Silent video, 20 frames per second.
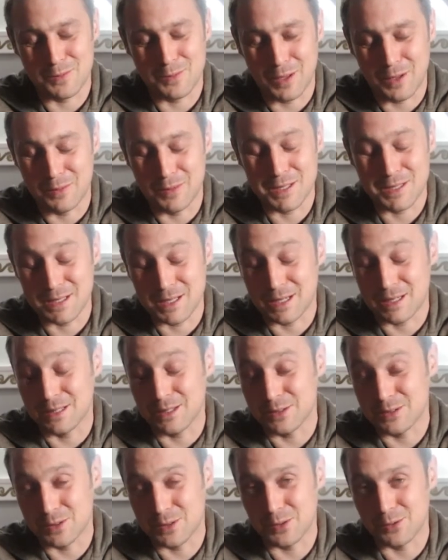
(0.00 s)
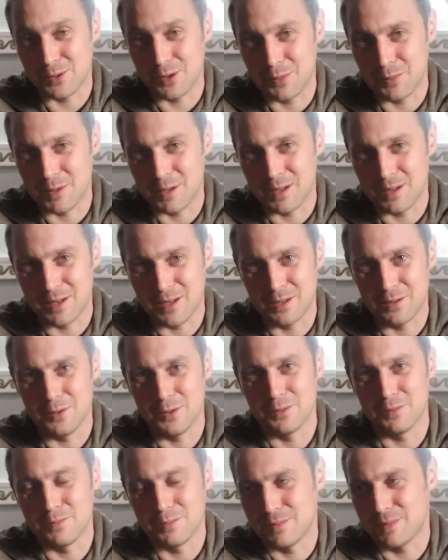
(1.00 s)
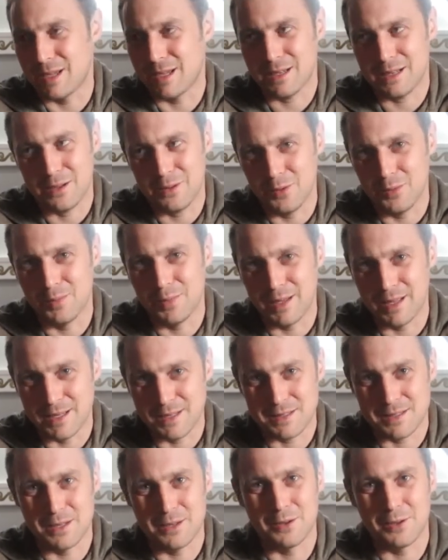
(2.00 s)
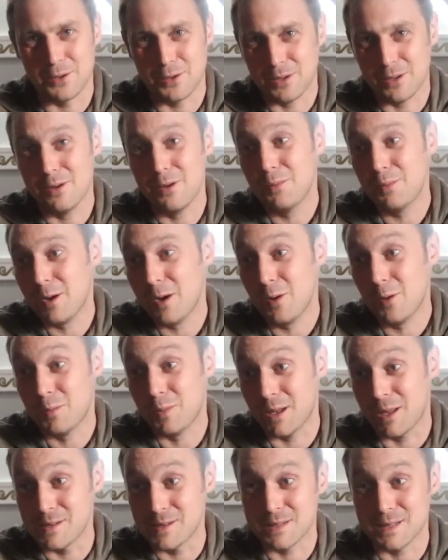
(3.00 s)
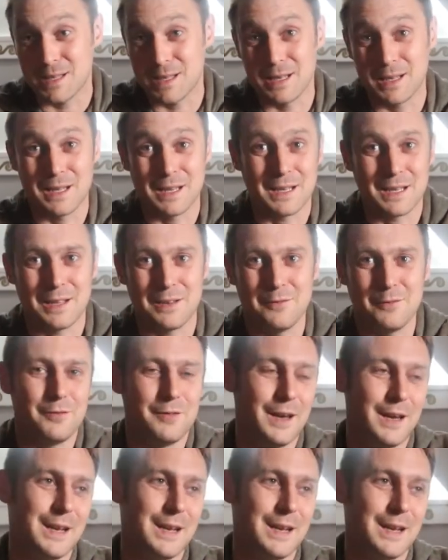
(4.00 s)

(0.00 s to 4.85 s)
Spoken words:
well, basically, I also grew up in a little place near nuclear power plants, and I can